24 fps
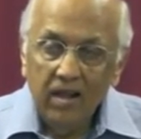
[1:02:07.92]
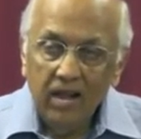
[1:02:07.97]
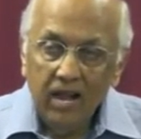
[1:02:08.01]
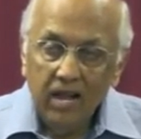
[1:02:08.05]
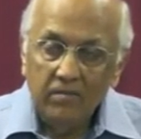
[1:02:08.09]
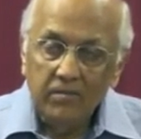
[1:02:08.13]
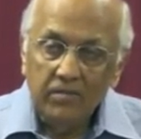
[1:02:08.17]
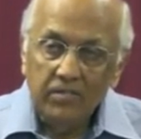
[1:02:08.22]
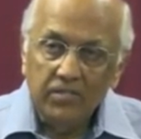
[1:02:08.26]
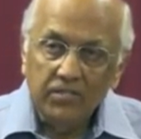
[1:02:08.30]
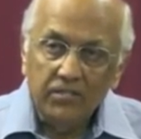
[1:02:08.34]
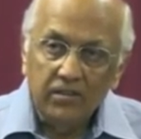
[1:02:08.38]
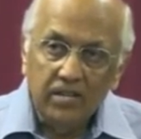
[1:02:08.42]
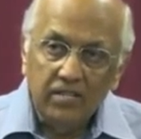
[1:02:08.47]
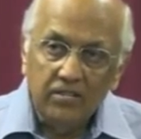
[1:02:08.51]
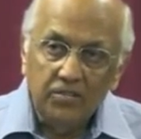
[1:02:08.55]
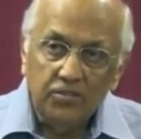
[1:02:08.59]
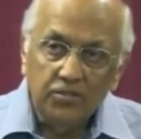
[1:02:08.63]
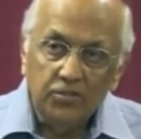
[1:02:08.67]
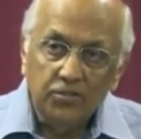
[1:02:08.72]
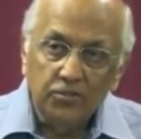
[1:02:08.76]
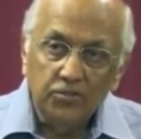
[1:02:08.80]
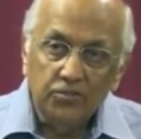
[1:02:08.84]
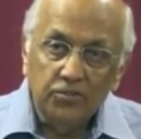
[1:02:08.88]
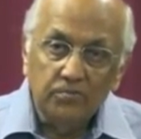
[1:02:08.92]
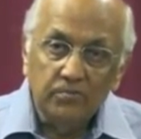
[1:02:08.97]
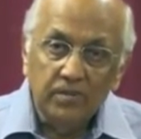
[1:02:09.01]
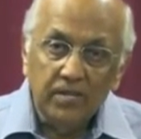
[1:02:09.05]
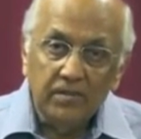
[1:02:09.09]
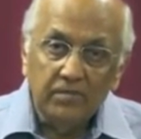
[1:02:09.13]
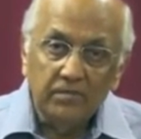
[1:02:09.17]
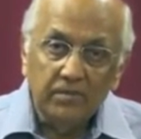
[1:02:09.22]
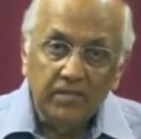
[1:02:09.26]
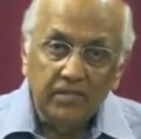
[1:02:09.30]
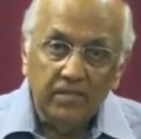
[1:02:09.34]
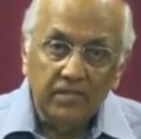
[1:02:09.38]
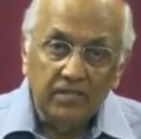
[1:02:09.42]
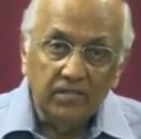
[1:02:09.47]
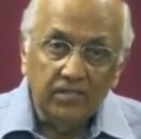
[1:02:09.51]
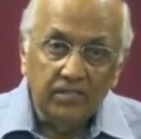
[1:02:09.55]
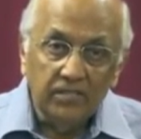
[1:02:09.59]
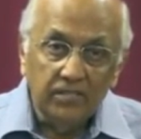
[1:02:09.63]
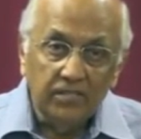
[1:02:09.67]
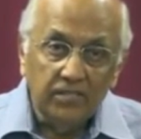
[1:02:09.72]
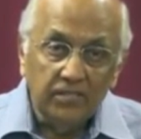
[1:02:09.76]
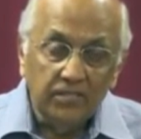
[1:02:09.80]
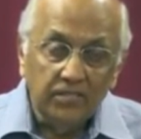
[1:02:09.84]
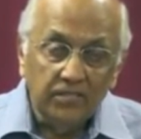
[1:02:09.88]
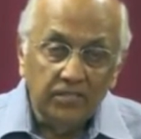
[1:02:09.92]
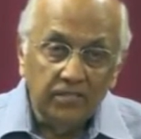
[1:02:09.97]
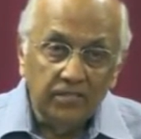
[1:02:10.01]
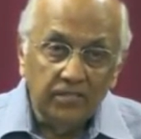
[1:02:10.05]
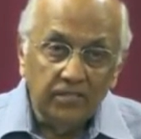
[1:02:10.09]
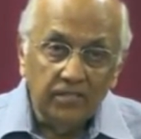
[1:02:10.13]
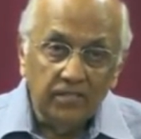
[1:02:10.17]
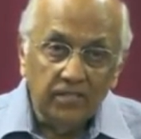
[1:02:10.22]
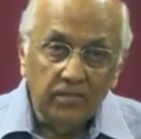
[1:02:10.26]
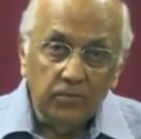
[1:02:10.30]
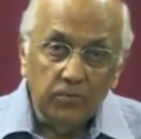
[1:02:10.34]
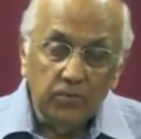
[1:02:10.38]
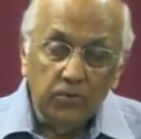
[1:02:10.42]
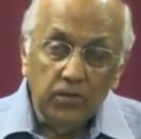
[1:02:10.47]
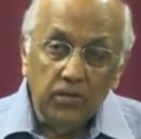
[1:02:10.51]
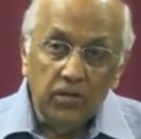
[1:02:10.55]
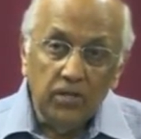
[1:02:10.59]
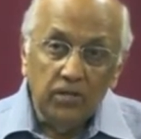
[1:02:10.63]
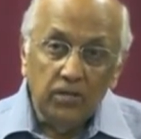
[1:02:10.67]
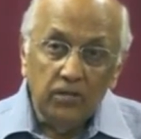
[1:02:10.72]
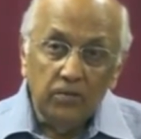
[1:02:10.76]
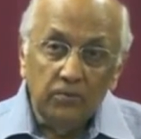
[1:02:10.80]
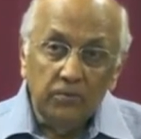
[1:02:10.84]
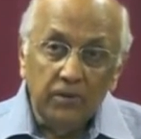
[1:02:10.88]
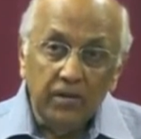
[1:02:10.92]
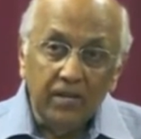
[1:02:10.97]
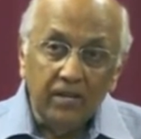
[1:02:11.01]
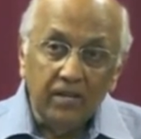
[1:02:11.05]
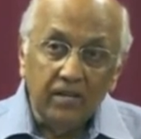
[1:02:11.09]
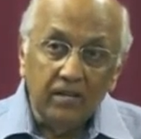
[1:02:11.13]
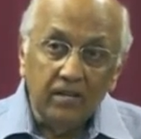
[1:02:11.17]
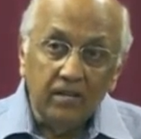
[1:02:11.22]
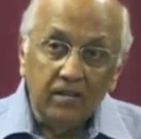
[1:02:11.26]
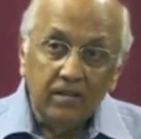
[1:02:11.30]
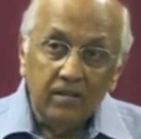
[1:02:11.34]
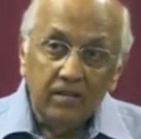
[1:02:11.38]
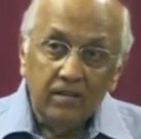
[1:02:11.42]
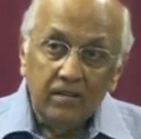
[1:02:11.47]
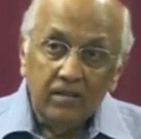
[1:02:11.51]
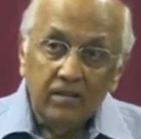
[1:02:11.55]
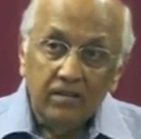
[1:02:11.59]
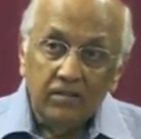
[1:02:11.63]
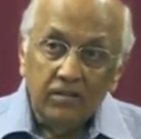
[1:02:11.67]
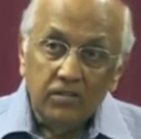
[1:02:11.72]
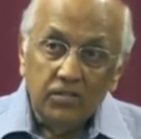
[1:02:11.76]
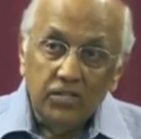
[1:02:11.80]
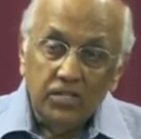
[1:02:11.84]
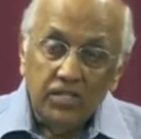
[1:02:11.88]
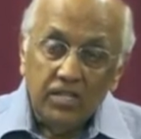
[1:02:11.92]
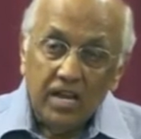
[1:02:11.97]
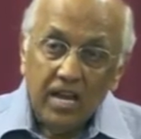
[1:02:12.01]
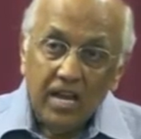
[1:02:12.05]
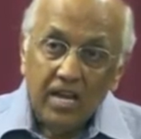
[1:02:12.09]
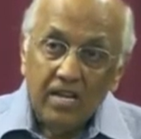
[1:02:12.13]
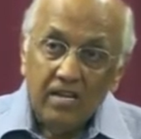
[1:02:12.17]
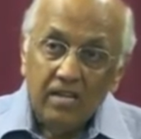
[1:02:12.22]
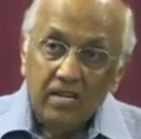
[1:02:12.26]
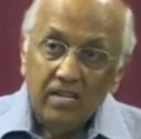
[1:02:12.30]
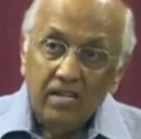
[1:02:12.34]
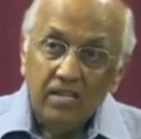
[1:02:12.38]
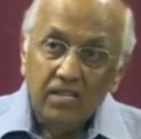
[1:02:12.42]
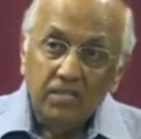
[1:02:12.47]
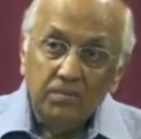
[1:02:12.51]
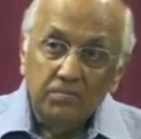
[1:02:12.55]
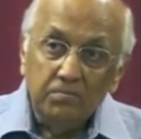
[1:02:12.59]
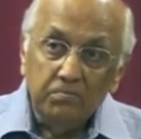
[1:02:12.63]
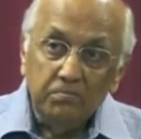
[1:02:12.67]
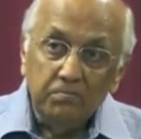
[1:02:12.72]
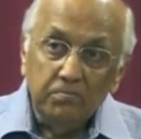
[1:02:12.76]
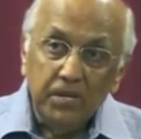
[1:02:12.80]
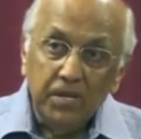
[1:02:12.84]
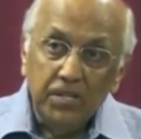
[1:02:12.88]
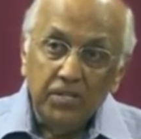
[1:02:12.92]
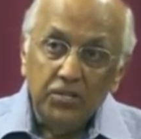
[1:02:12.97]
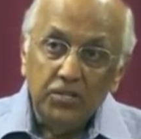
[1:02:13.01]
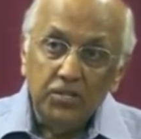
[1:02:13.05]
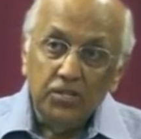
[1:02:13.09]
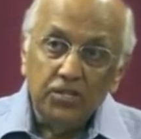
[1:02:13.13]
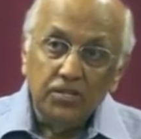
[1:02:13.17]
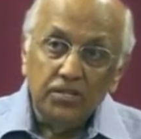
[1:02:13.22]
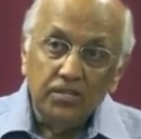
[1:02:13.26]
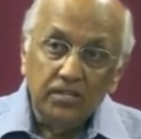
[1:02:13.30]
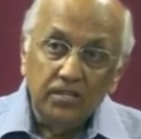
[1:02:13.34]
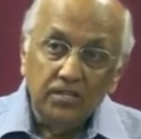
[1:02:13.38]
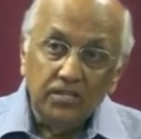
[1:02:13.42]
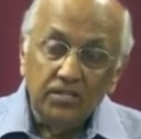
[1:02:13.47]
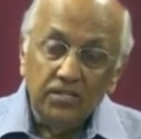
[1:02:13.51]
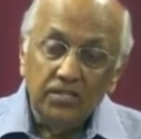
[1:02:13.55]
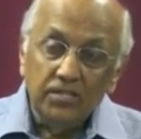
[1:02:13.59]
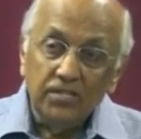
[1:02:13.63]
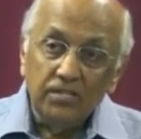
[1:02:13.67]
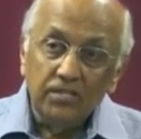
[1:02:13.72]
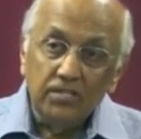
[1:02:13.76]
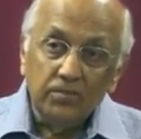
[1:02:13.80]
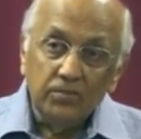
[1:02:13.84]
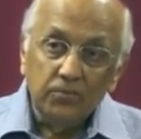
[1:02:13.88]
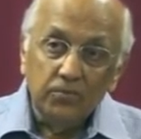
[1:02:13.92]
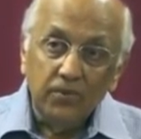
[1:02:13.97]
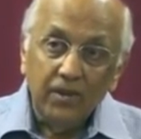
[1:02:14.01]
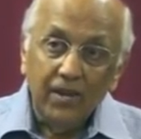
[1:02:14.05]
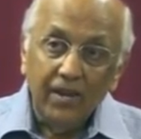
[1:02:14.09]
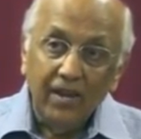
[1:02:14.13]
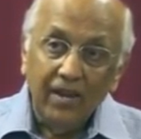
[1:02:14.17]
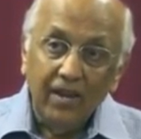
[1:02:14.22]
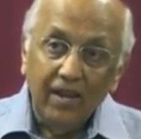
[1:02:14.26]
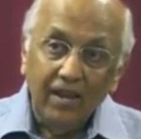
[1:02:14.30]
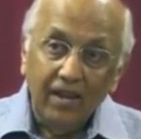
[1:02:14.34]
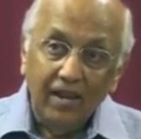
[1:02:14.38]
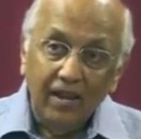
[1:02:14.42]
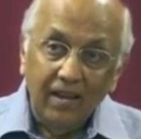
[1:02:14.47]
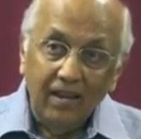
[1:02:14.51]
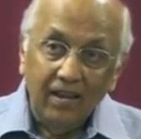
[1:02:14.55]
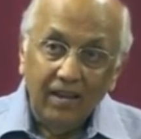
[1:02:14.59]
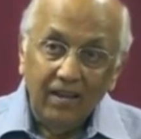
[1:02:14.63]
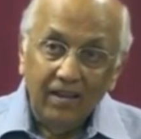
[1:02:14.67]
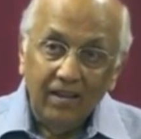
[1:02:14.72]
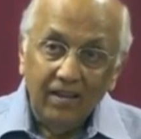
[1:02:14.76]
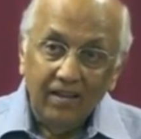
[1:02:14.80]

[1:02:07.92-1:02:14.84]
I'm just trying to show you, my brothers and sisters, in a world where Christianity is pictured in a certain way,